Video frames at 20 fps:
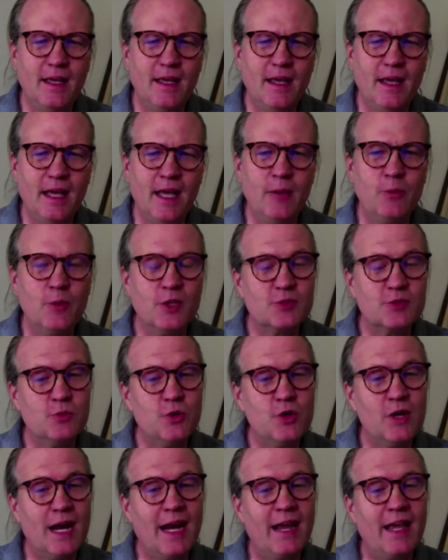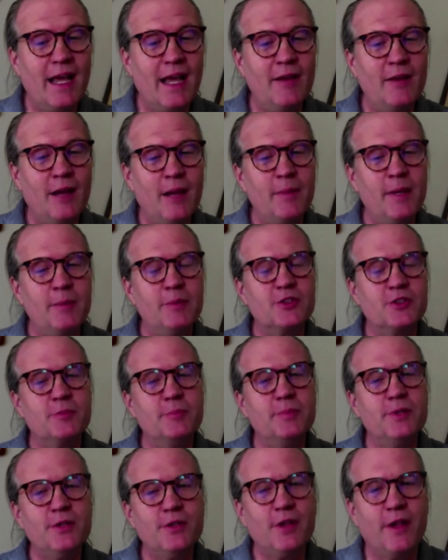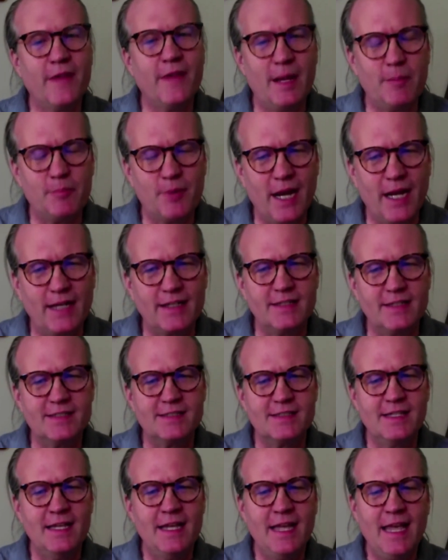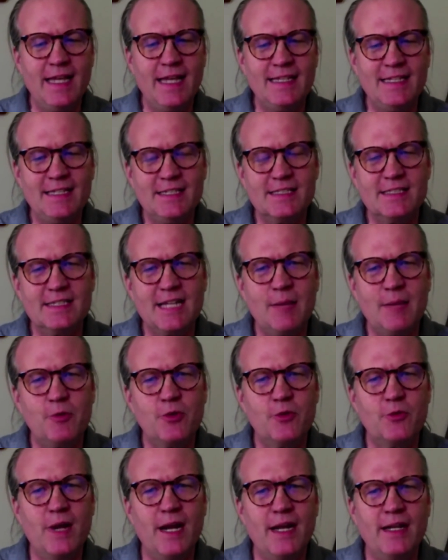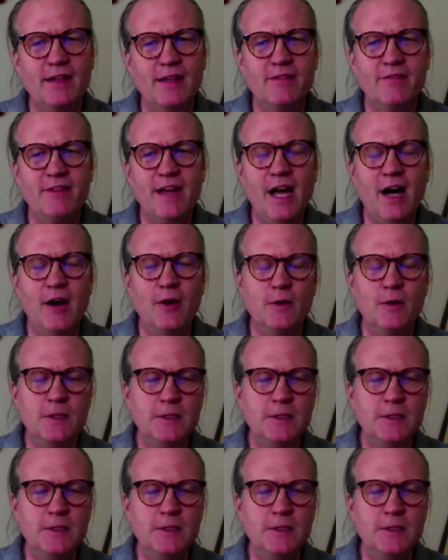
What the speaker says: And what's more, I'm able to build on that practice. It didn't stop with writing the vow.